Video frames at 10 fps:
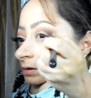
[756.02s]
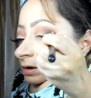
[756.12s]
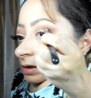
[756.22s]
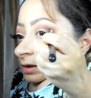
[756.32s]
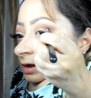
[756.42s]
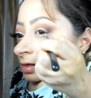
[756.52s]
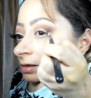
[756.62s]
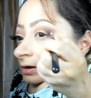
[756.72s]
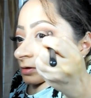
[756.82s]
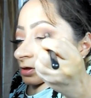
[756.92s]
And I
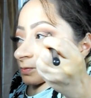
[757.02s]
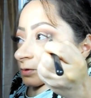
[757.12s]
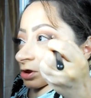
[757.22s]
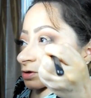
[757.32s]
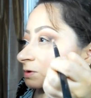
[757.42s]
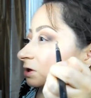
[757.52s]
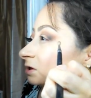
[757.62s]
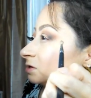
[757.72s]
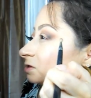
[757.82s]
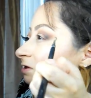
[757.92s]
like this brush
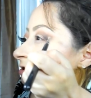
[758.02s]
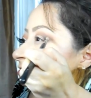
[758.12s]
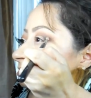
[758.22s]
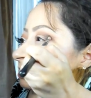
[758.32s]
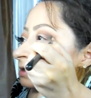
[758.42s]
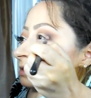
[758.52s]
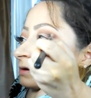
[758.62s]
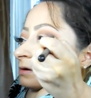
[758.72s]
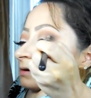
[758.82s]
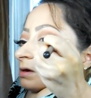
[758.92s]
because it's
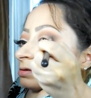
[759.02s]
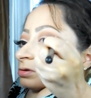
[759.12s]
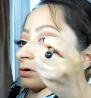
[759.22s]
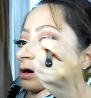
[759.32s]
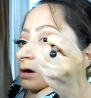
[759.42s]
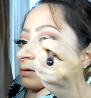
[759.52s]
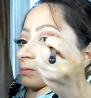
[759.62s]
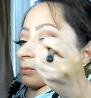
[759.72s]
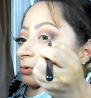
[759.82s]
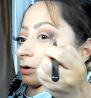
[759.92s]
a lot
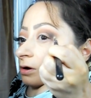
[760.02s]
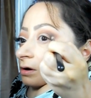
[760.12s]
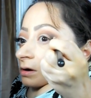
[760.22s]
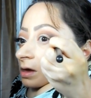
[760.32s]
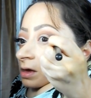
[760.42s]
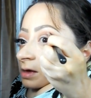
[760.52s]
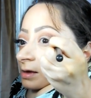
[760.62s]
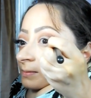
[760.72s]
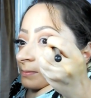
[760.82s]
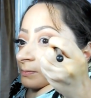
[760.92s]
more
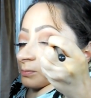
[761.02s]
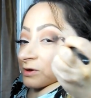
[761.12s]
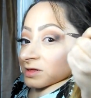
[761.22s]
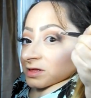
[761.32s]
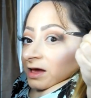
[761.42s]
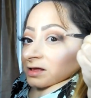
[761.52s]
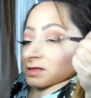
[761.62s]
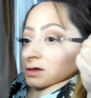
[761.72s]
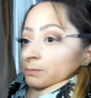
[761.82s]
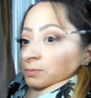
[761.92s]

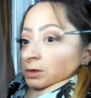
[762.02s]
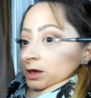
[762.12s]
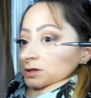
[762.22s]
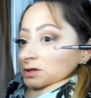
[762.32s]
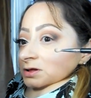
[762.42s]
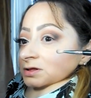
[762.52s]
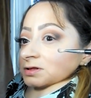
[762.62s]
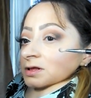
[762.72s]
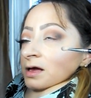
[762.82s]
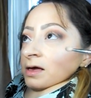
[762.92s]
precise. It
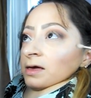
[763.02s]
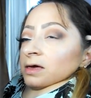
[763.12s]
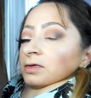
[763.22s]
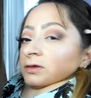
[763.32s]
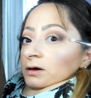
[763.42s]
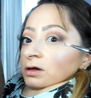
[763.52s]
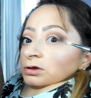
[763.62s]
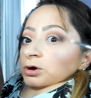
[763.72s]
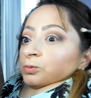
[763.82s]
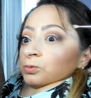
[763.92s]
places the
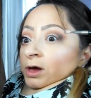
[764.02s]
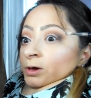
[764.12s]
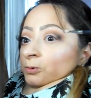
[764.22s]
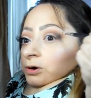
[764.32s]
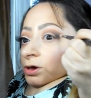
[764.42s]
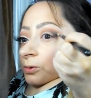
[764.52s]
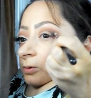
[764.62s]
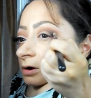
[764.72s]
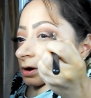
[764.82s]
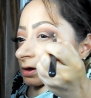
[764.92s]
color right where you
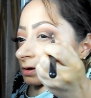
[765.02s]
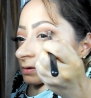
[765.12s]
want it.